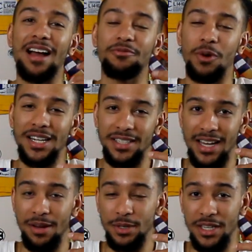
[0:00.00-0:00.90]
I've watched
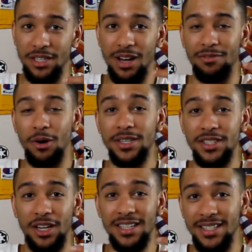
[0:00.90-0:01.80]
Akame ga Kill, I've always
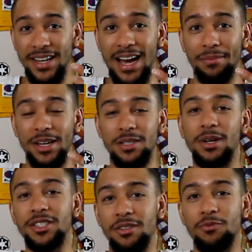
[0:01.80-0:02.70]
thought it was Akame,
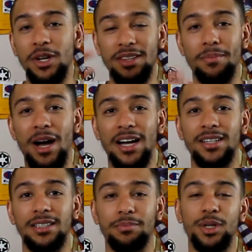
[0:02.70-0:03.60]
especially reading the manga,